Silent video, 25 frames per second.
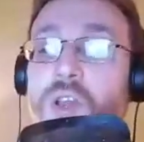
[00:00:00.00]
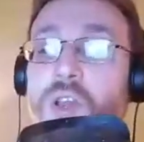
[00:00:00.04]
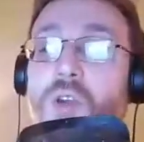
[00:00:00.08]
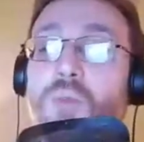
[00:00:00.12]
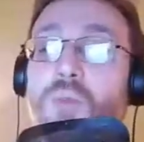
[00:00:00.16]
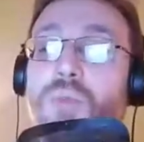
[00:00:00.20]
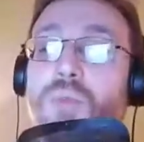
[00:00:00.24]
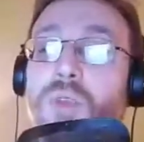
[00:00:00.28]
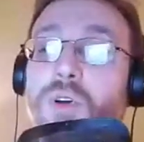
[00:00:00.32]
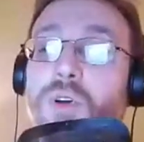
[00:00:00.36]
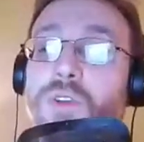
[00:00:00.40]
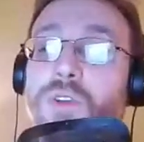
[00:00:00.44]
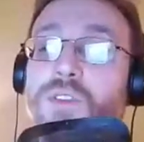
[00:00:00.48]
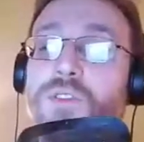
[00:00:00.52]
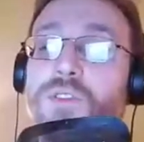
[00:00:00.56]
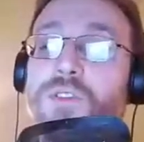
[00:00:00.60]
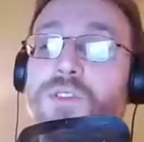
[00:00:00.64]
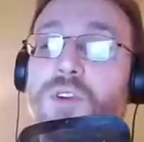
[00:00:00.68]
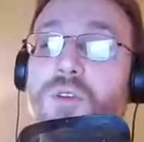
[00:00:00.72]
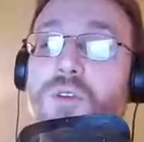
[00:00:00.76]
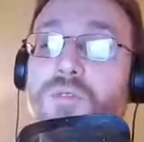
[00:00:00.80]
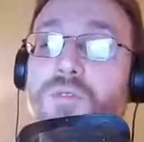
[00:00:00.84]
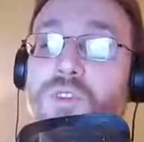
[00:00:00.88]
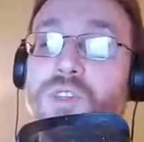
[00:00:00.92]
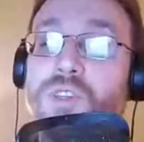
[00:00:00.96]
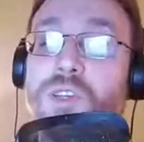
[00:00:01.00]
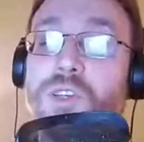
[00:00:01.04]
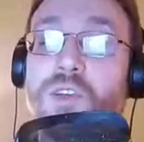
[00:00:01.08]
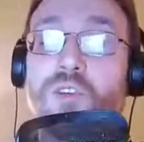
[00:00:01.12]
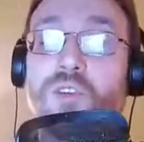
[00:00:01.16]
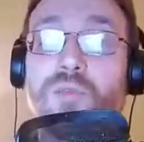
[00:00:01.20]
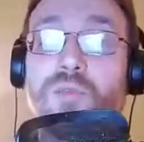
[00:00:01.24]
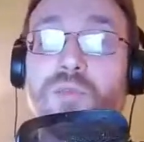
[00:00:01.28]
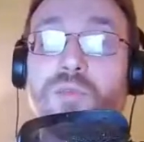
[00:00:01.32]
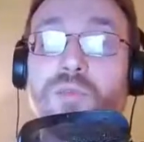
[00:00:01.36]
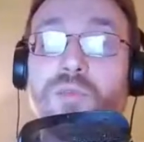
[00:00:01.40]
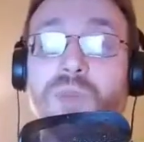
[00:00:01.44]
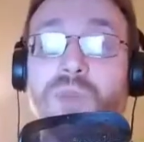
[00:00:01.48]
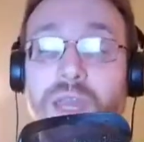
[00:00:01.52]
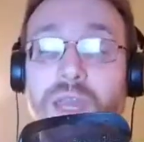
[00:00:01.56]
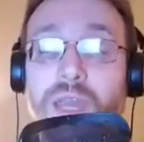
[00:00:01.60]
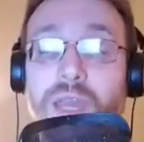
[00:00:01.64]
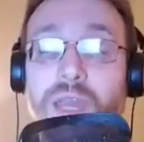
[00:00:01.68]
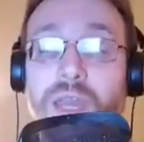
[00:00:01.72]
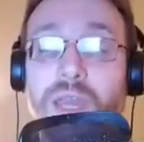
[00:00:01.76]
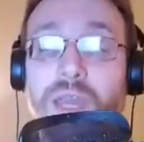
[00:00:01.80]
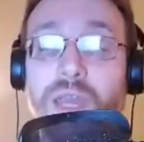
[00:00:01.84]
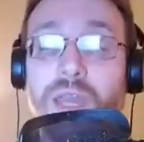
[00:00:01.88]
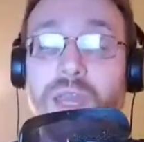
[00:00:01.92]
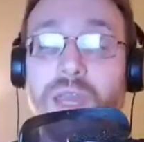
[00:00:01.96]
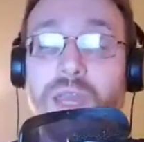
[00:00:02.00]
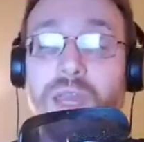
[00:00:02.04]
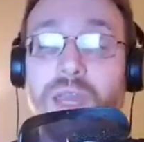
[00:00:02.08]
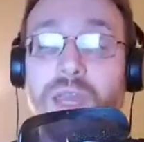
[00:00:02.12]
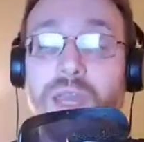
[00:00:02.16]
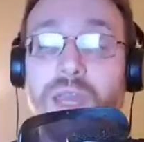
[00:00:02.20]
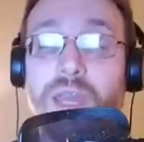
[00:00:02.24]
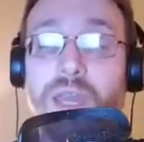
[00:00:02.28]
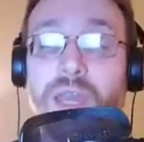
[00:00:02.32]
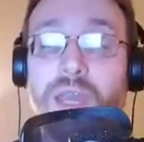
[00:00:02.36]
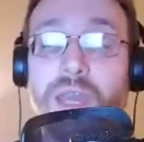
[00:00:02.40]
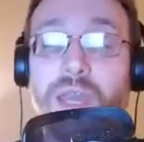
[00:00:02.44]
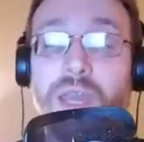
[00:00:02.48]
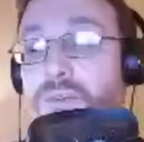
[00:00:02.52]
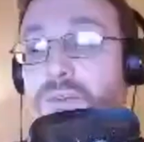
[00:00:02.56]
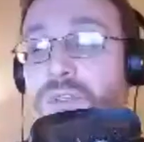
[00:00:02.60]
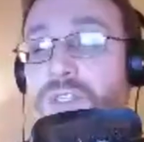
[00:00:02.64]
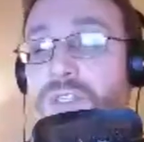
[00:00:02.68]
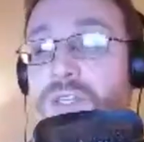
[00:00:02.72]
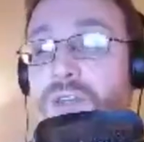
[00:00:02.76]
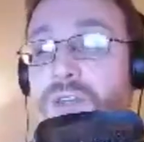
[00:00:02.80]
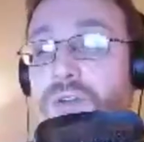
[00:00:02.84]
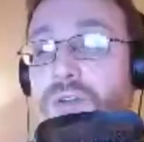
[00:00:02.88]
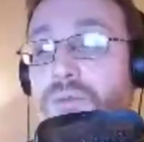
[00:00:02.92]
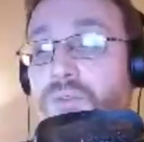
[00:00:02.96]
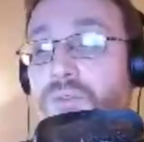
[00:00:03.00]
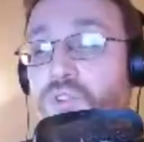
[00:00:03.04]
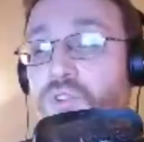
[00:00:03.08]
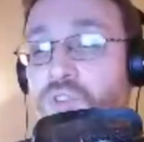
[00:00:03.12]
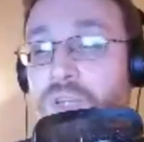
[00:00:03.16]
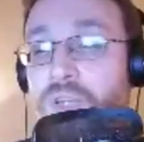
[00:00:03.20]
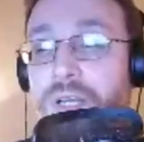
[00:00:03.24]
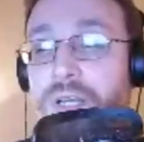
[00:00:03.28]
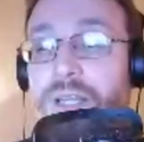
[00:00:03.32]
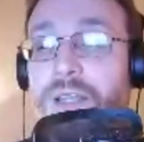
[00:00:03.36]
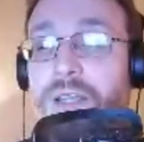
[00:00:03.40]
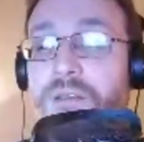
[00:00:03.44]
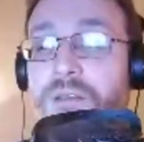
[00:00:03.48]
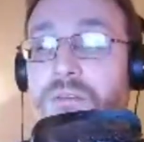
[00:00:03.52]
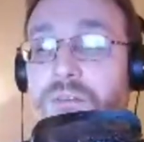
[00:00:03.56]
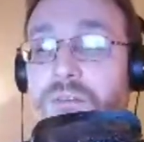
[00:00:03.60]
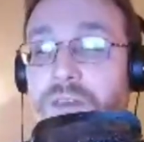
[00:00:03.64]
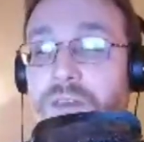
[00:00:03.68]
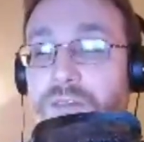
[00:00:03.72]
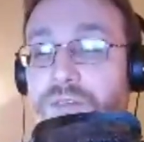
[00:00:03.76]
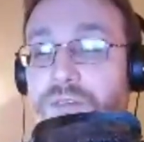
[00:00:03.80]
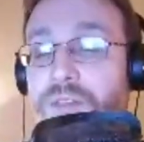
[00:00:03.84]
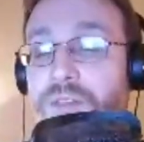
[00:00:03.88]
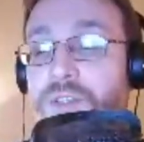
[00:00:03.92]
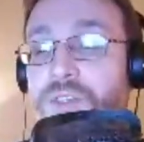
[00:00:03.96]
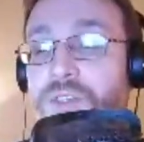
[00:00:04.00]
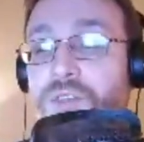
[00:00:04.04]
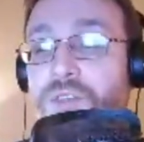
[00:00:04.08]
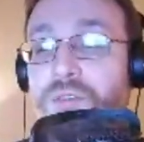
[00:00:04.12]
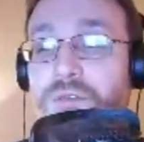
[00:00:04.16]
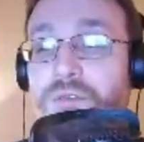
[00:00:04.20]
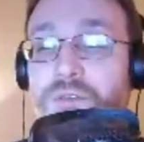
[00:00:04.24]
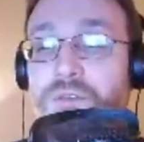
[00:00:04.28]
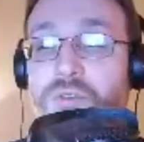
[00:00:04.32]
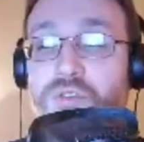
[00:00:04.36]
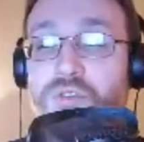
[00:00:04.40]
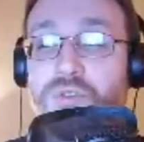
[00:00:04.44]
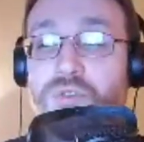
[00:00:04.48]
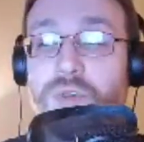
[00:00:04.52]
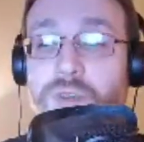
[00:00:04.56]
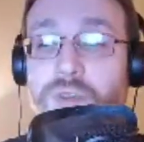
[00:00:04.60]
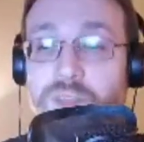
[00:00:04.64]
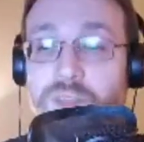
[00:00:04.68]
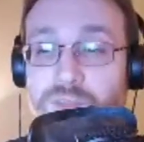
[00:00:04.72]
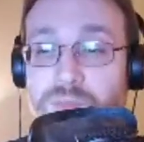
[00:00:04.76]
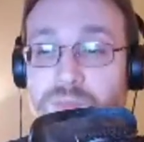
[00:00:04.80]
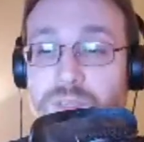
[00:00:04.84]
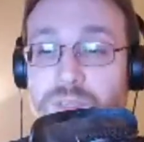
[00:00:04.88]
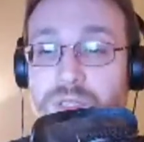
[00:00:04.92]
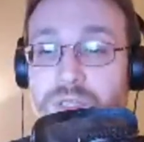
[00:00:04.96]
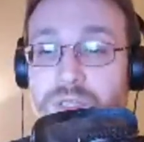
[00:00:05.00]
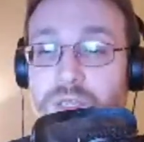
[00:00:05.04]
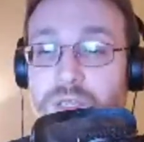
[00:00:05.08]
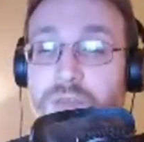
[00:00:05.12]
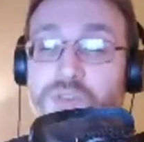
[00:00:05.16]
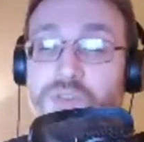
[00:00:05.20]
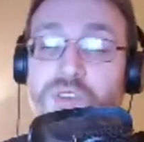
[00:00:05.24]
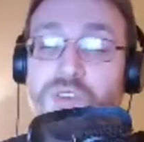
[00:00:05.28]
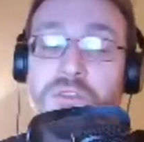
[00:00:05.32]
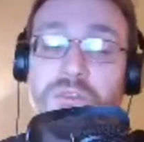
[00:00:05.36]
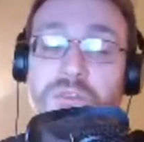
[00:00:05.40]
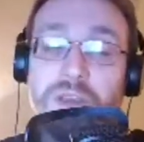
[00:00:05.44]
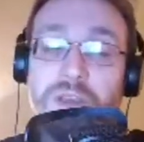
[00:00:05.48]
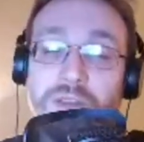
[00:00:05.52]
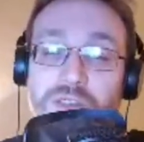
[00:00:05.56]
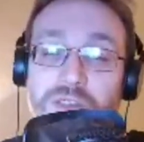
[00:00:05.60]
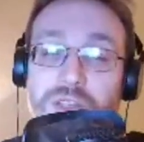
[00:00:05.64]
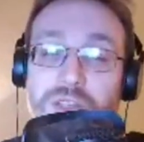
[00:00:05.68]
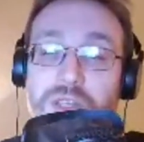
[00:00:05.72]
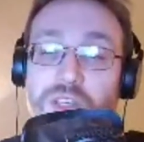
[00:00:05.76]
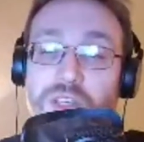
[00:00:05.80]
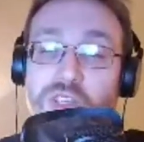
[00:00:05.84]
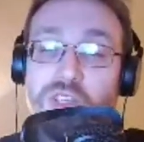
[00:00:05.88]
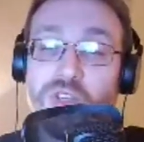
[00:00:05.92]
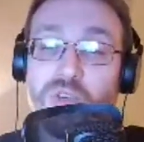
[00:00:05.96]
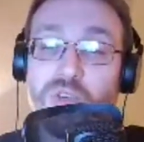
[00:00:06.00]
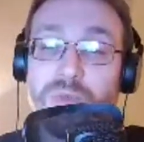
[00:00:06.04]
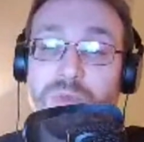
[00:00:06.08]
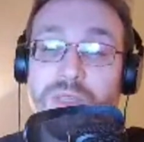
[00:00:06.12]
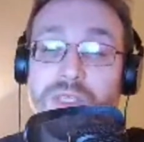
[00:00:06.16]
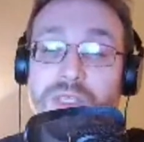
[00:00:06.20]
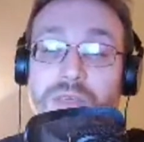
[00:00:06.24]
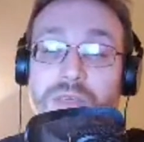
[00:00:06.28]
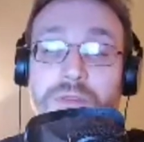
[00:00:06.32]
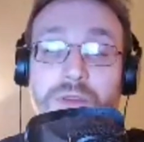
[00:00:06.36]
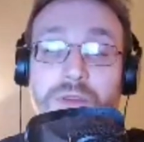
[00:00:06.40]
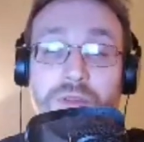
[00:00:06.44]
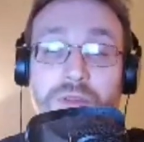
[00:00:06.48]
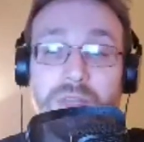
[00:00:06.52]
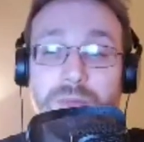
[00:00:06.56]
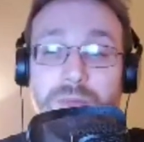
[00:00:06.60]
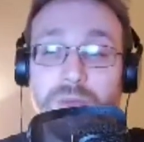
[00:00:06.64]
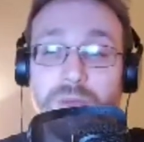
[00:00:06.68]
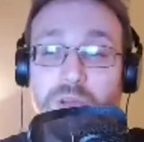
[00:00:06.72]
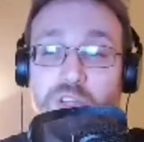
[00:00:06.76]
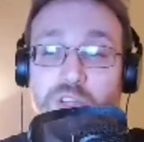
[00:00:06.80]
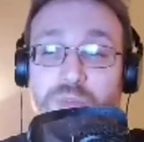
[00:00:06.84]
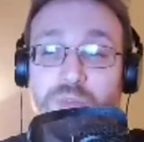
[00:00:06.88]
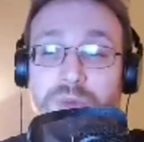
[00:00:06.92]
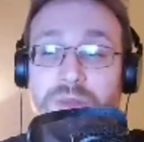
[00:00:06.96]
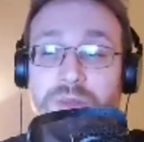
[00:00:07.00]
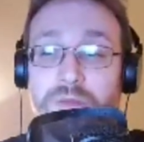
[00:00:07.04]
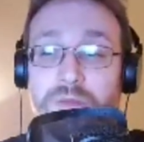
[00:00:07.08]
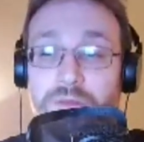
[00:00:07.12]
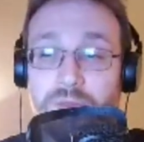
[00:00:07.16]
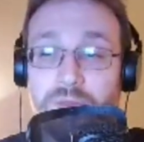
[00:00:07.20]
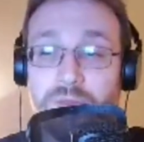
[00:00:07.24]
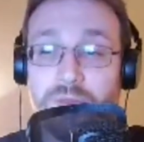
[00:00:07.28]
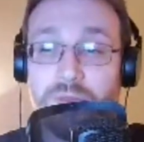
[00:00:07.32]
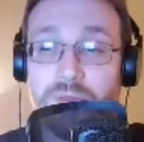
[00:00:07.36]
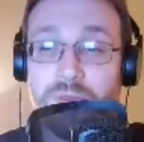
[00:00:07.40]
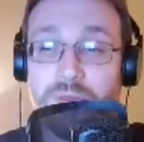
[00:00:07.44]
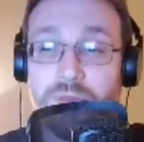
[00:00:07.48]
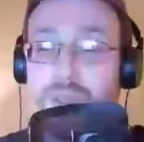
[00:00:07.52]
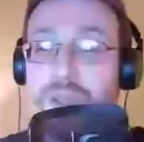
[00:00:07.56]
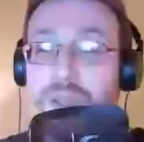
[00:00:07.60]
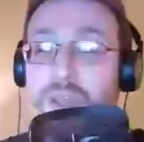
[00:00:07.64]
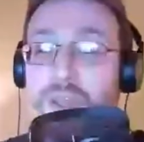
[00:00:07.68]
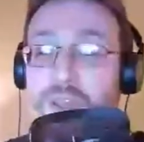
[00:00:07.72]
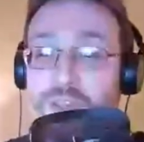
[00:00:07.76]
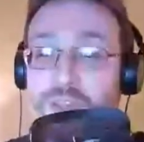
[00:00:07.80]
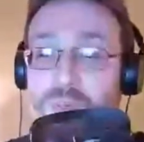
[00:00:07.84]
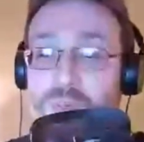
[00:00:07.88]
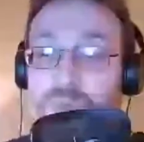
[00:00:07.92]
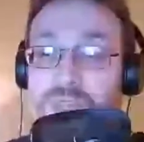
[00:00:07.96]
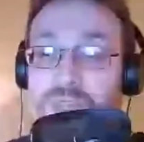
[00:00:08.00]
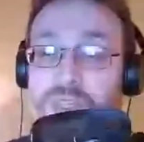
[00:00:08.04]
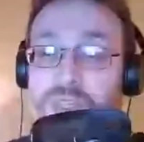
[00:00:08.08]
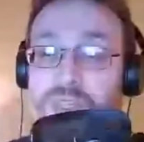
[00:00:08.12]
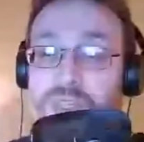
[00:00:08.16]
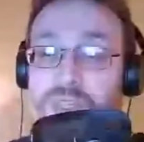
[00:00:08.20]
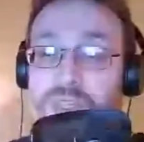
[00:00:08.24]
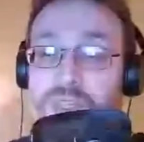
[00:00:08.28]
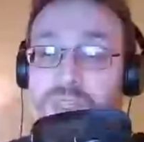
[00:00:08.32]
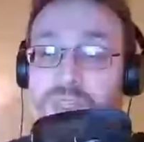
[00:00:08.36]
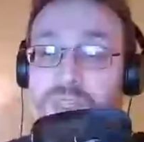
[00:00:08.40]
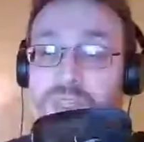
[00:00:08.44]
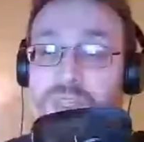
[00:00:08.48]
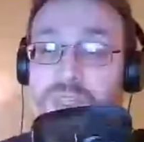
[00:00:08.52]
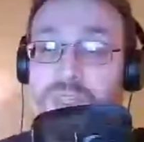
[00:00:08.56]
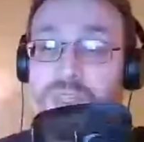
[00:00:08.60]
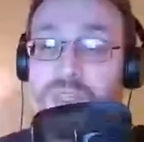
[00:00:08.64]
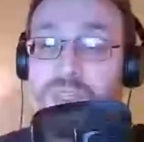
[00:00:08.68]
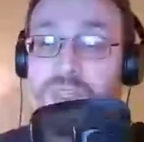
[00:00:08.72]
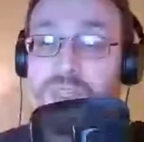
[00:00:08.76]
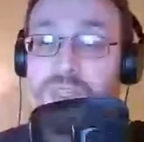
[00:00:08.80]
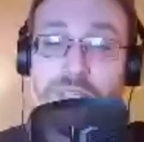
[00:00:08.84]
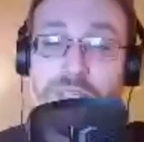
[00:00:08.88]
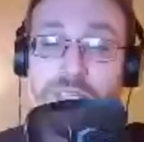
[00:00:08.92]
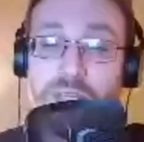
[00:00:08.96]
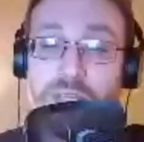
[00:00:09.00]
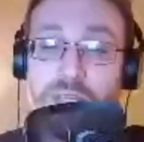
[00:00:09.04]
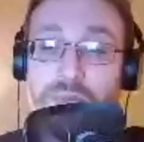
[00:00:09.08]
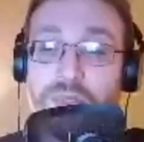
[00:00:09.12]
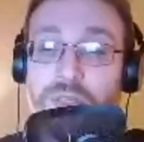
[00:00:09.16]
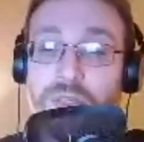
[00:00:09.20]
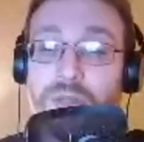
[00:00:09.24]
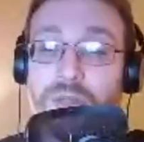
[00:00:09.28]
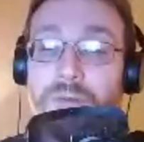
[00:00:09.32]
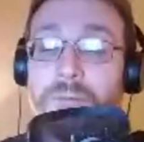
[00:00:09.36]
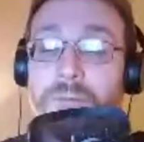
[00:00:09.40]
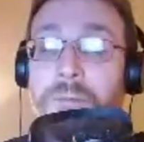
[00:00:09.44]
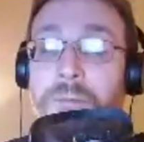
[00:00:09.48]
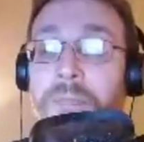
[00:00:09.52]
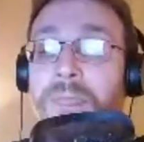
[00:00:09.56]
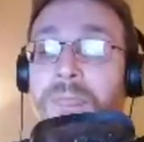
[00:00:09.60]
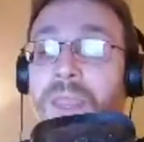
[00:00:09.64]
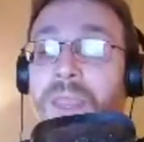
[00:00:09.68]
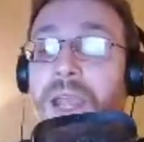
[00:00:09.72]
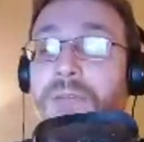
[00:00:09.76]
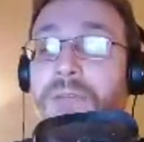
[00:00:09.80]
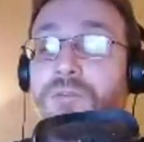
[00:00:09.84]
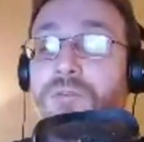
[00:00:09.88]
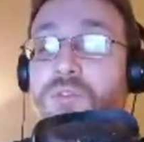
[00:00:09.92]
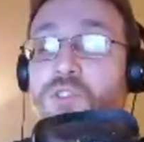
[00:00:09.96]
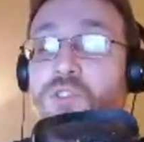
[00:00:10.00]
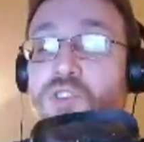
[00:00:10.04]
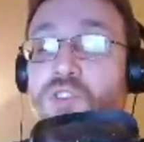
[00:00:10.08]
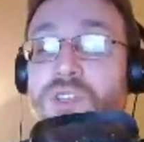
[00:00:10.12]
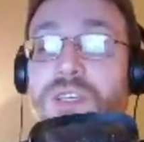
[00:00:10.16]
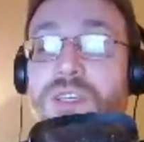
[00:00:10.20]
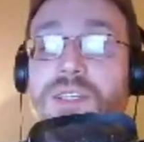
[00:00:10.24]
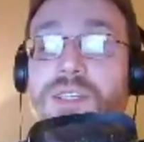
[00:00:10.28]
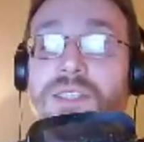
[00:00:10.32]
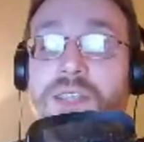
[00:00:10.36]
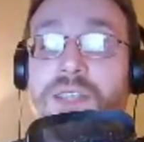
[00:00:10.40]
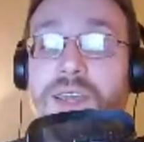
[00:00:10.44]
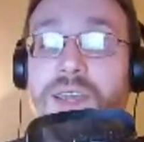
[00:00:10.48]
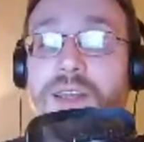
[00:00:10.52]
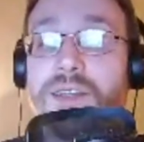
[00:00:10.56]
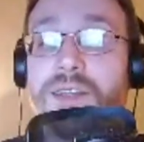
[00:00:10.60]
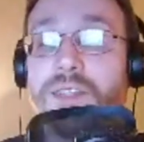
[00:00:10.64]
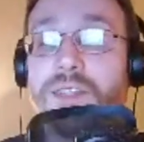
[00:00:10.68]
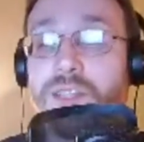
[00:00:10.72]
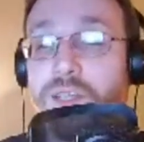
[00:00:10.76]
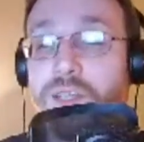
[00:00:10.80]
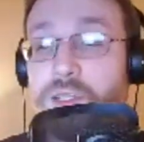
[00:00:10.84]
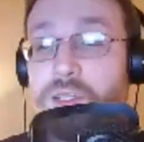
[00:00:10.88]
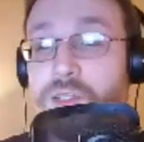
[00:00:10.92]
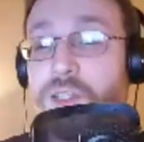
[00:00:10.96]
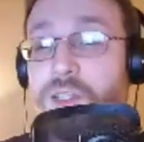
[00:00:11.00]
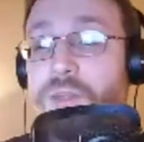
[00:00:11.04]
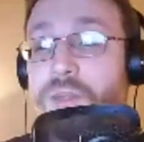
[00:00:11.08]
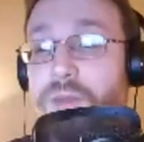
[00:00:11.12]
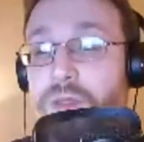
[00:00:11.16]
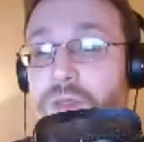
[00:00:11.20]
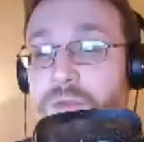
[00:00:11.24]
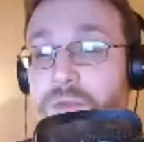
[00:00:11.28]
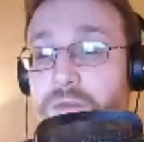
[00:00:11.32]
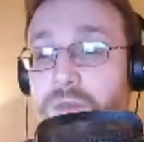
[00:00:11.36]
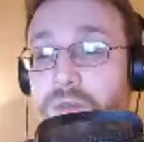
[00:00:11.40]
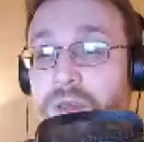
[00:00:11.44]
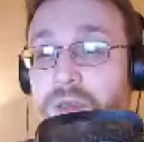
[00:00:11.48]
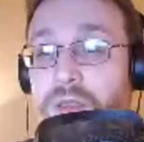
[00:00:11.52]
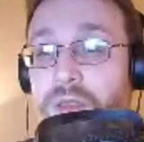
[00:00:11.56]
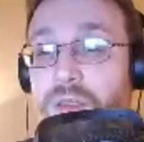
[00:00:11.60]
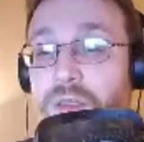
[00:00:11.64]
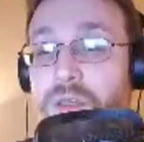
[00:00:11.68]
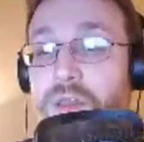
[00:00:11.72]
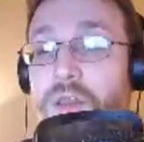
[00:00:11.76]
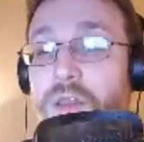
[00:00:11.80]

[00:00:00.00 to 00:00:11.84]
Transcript: but also to oversee her behavior and to guarantee her virginity and faithfulness to her future husband. If she fails in this, she will be severely punished by the Faith, as we can see with Marjorie's scepter after she is taken into custody by the Faith.